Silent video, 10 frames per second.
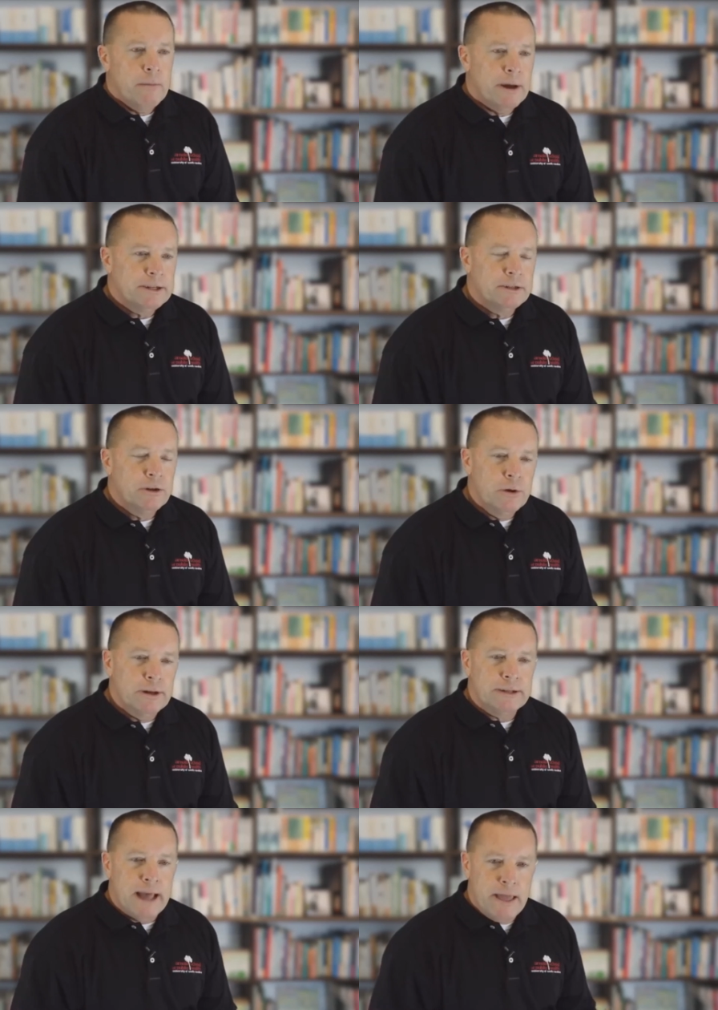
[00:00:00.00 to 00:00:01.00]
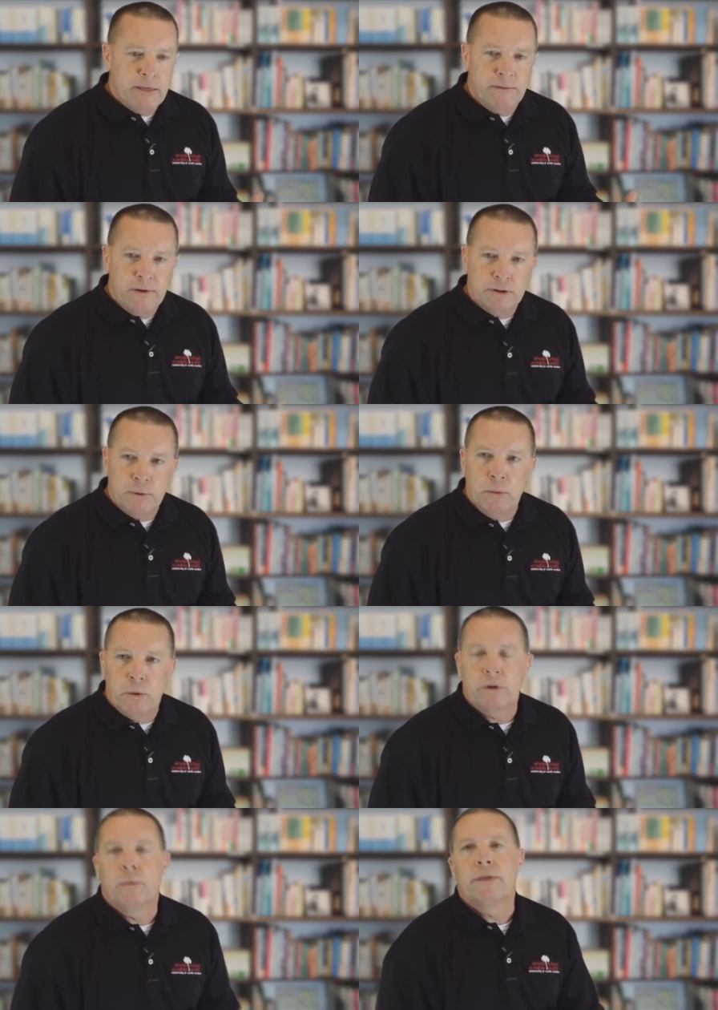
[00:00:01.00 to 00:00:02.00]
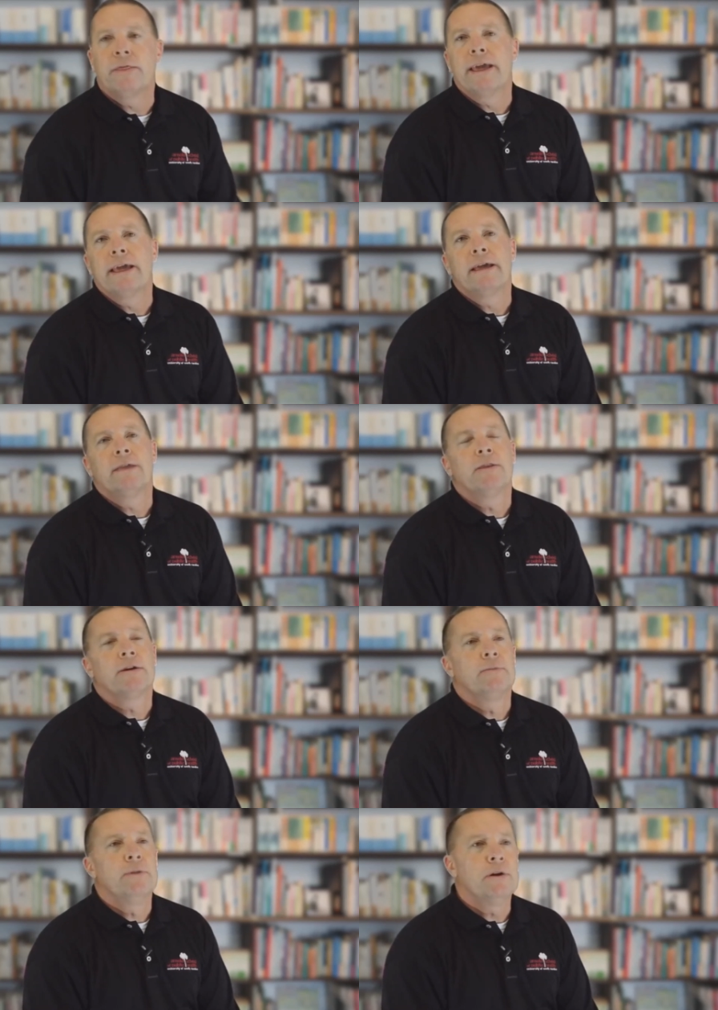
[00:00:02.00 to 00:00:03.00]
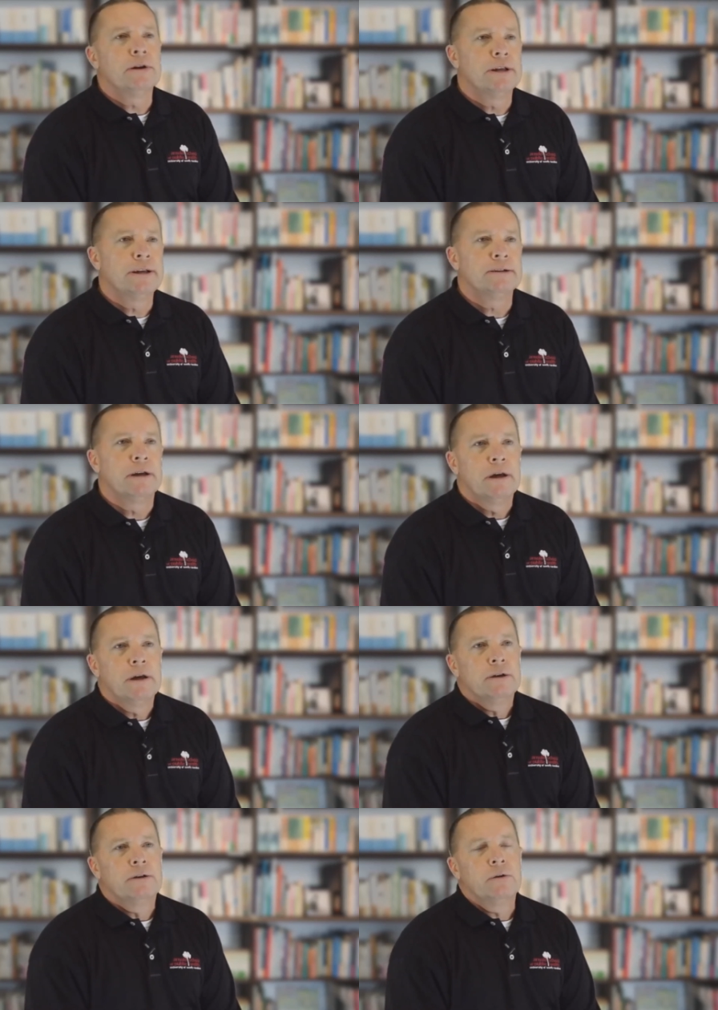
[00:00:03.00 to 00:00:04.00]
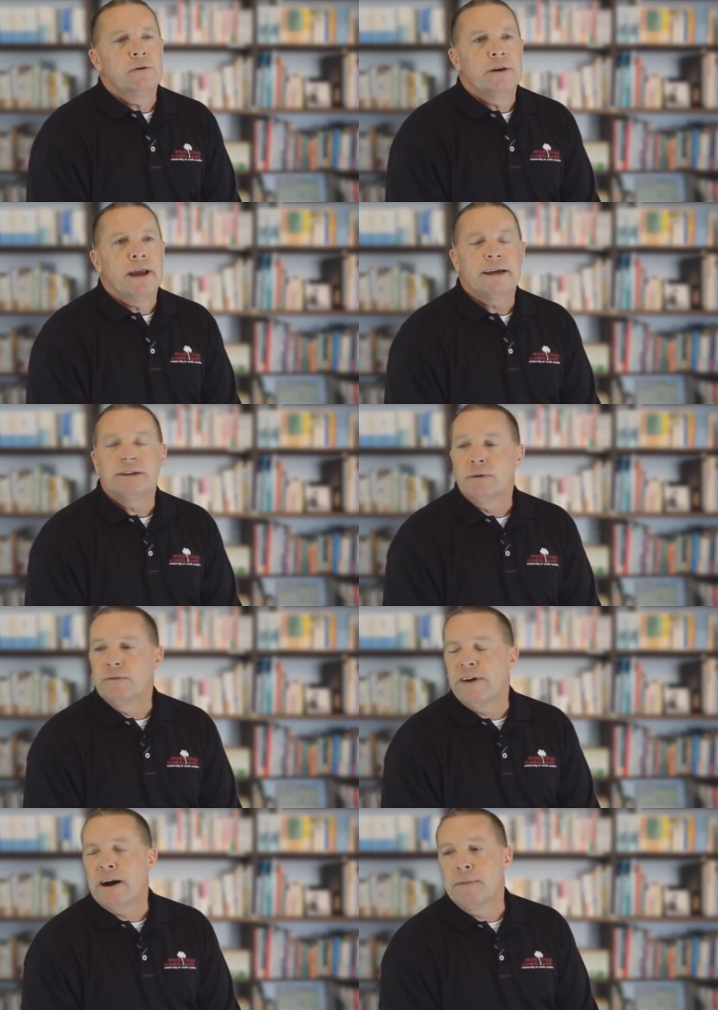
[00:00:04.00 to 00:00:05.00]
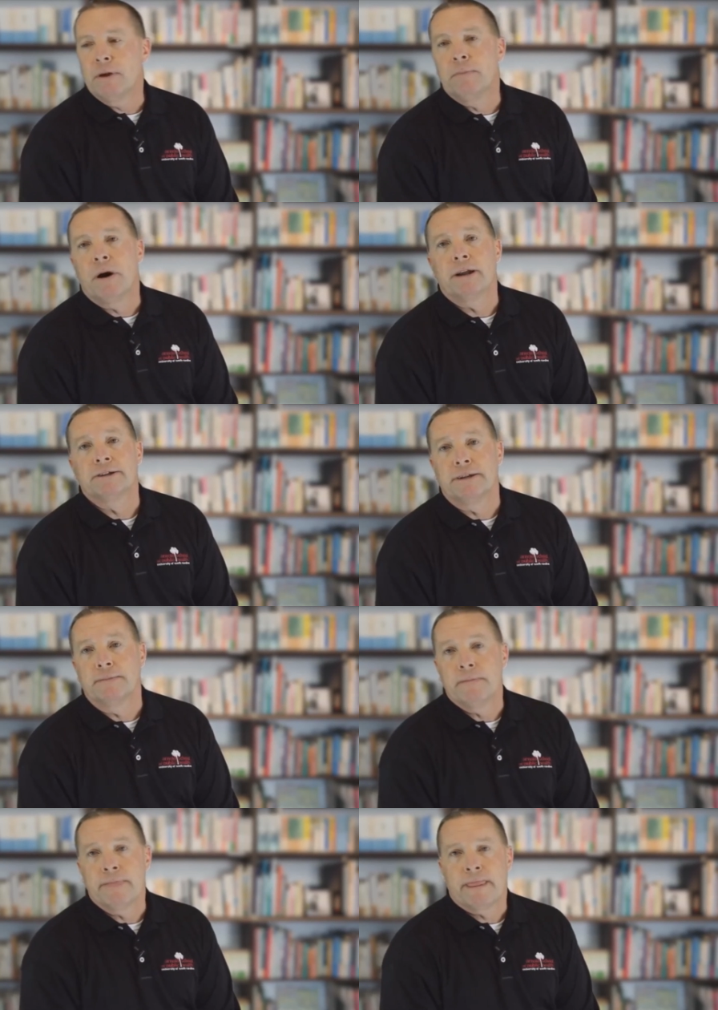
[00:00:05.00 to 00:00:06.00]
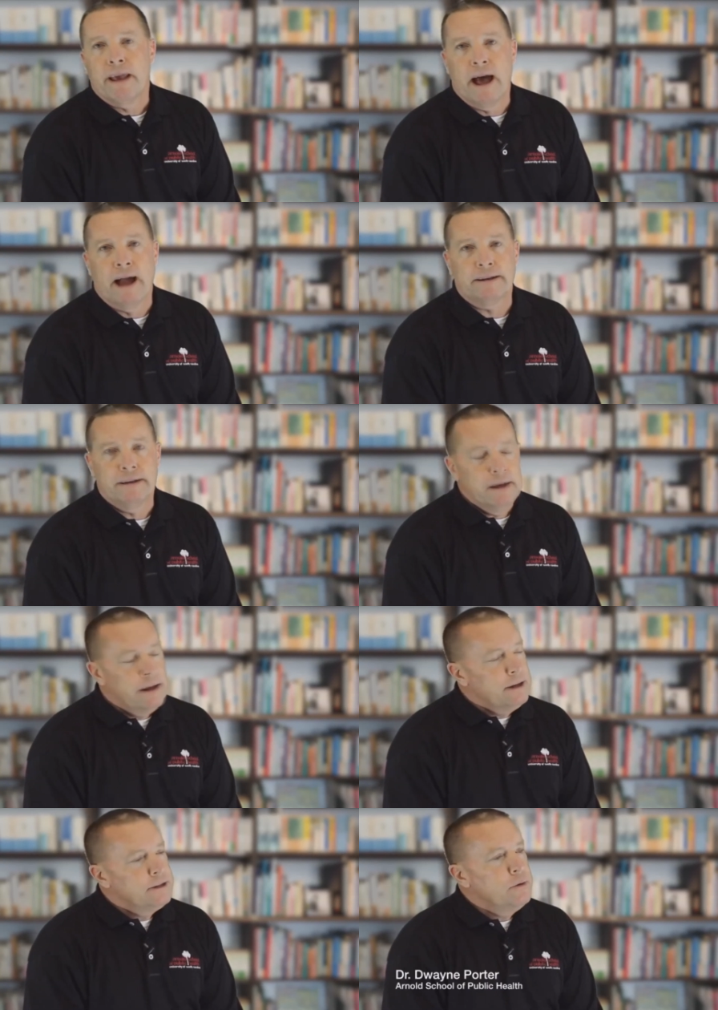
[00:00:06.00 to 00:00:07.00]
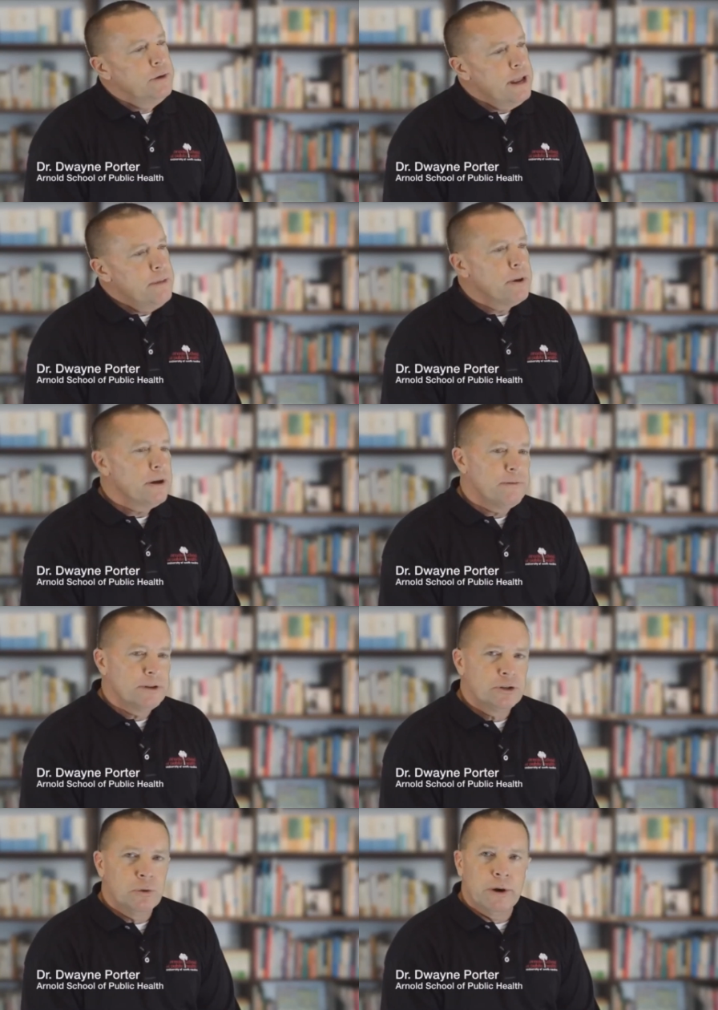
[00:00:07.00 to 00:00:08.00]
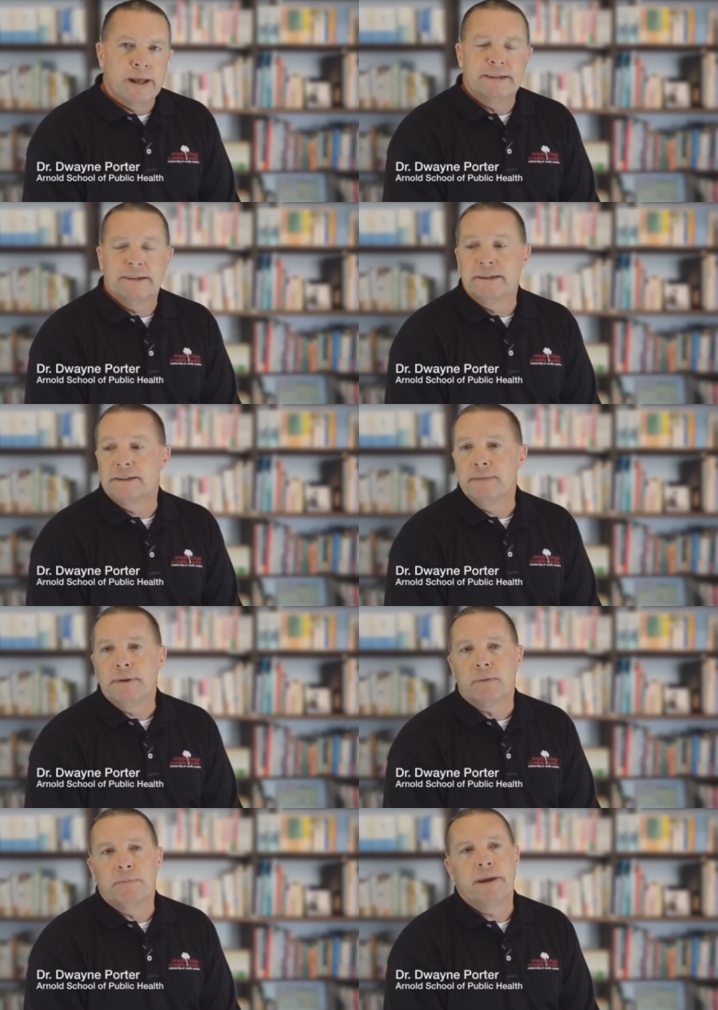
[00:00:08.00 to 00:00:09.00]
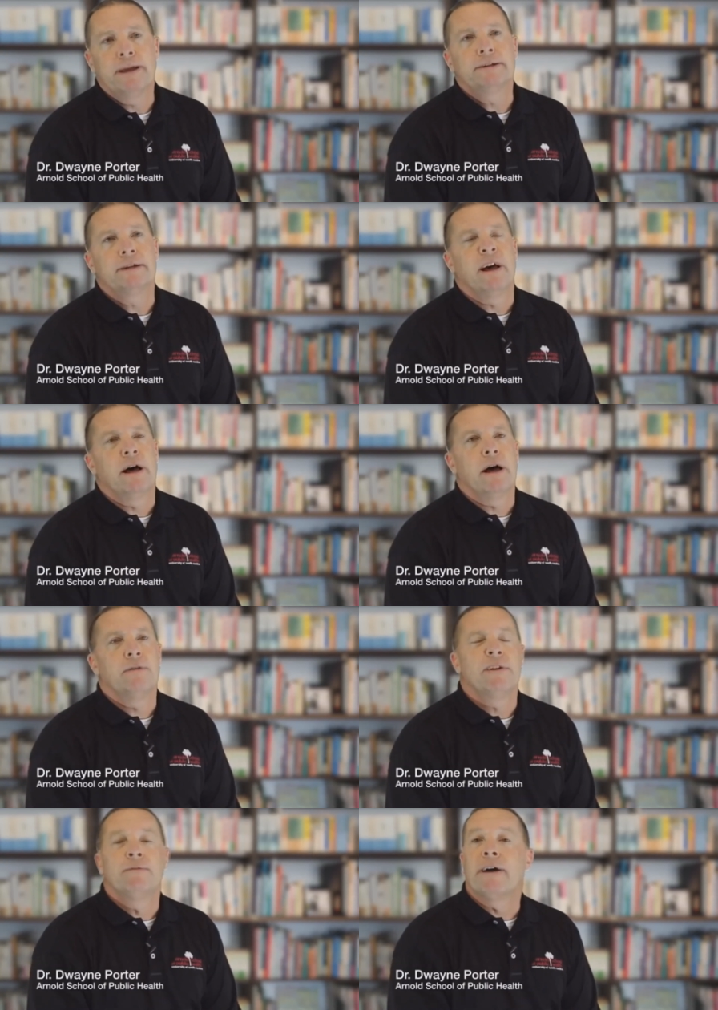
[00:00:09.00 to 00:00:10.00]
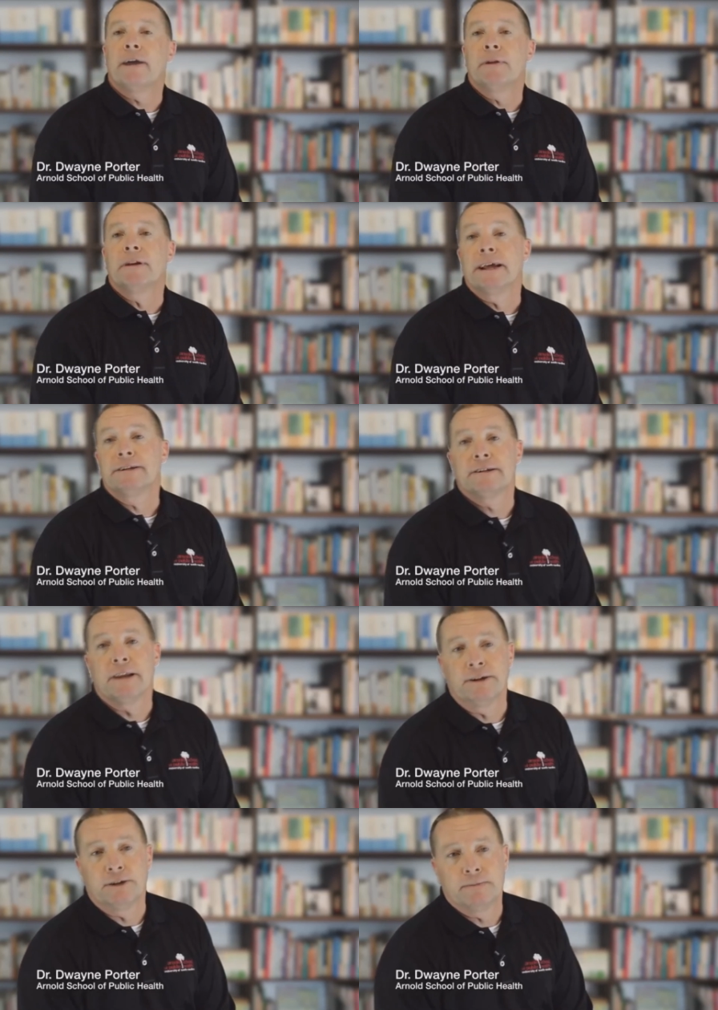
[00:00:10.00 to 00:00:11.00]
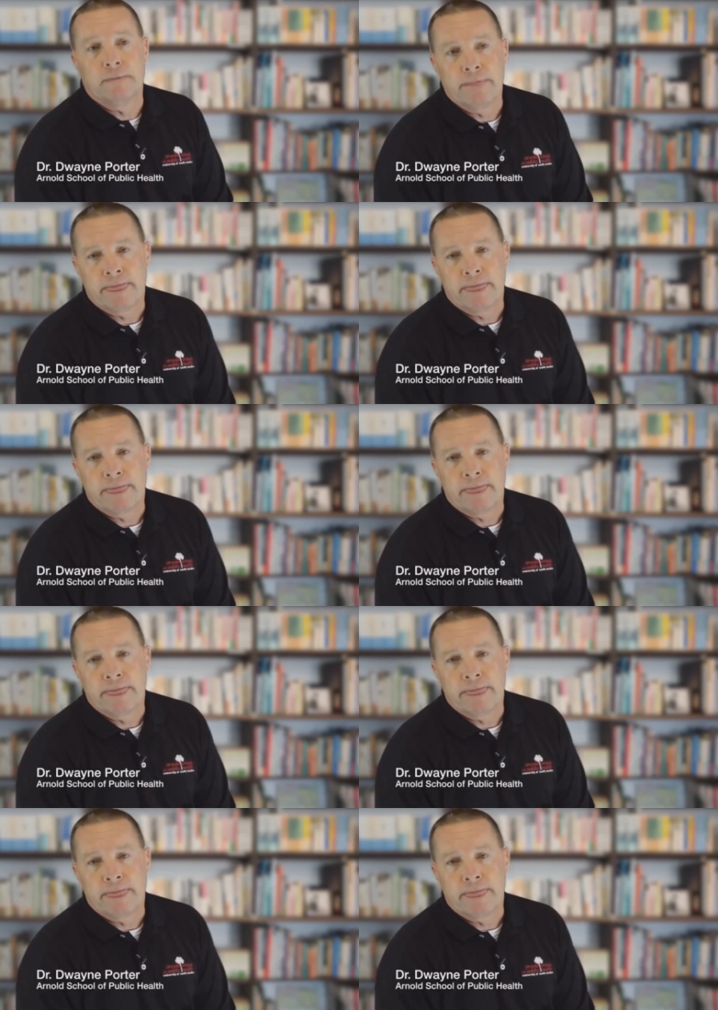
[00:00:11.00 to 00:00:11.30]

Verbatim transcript: my students and the folks we work with in the communities to the National Environmental Policy Act. So NEPA, for short, is the seminal piece of environmental legislation.